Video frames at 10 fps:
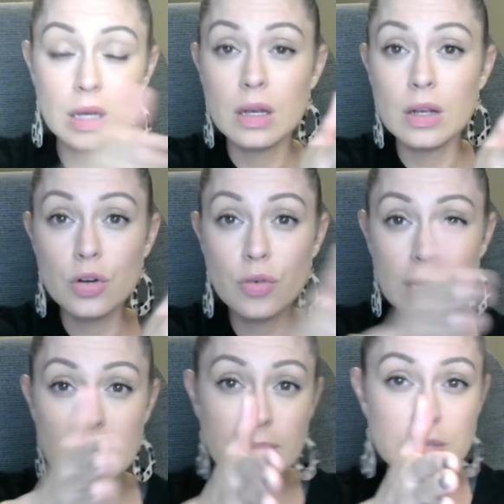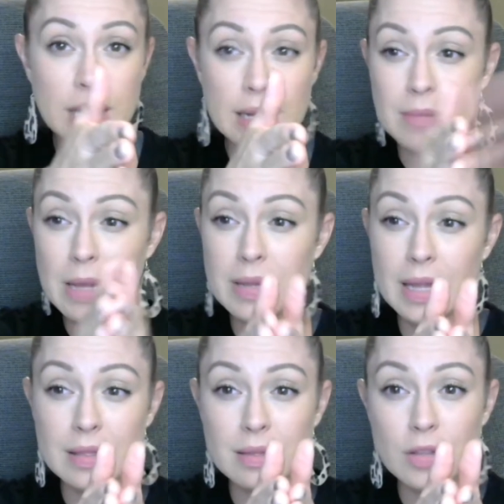credit up to like maybe
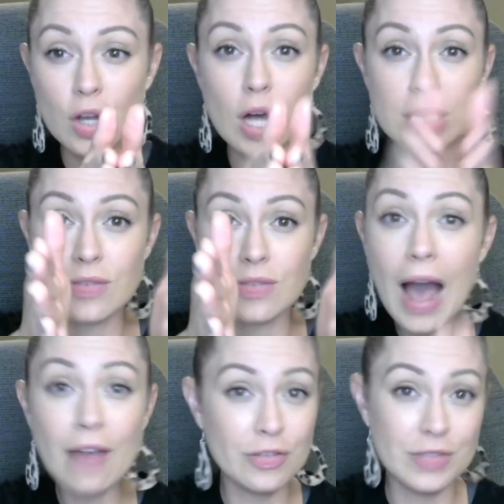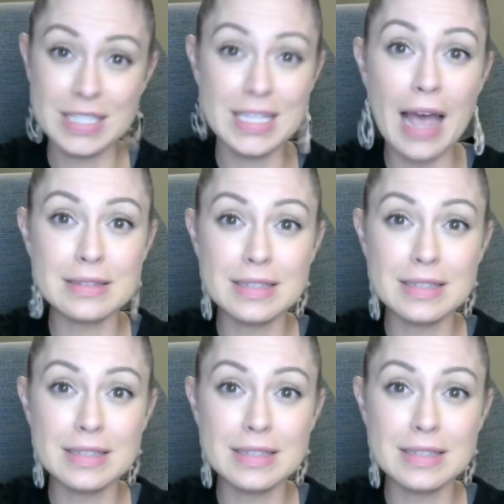like the cost of half of a set.